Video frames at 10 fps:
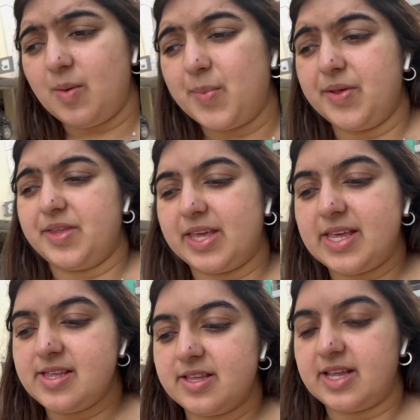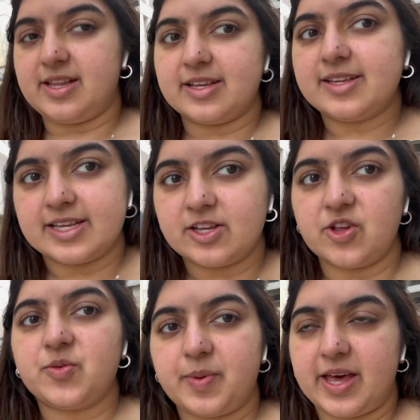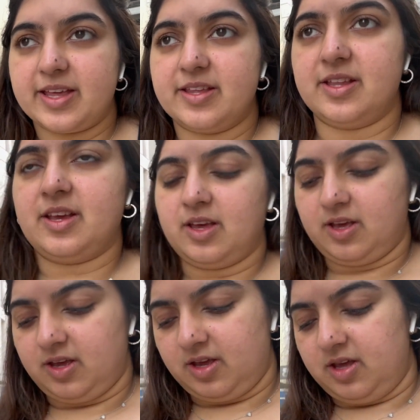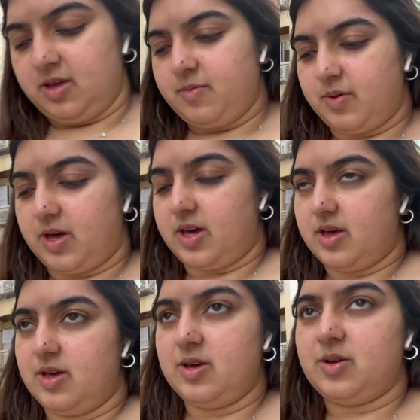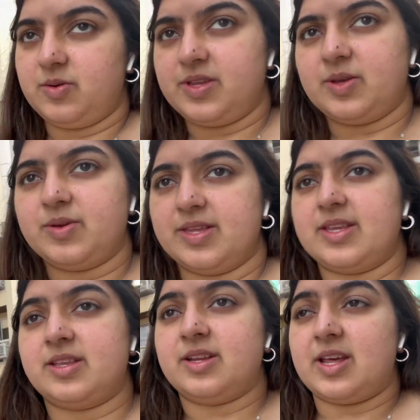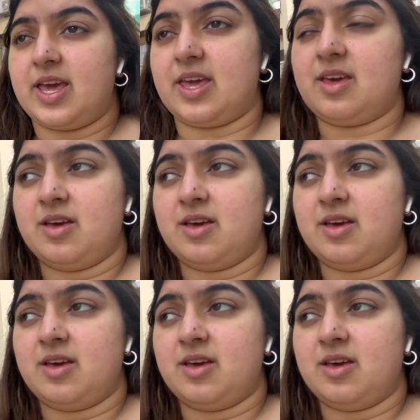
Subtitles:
I was like, he's a dentist, he knows best. But we'll see what he says today.